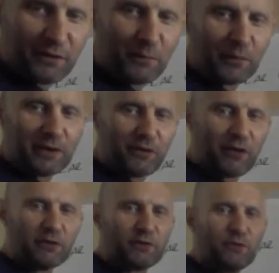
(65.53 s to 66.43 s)
Good morning to
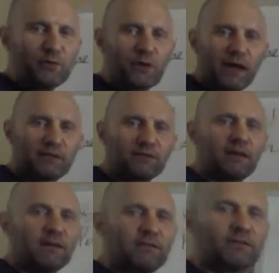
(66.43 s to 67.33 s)
all you cool cats and
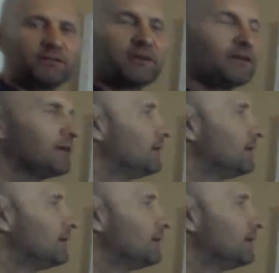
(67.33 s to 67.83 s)
kittens.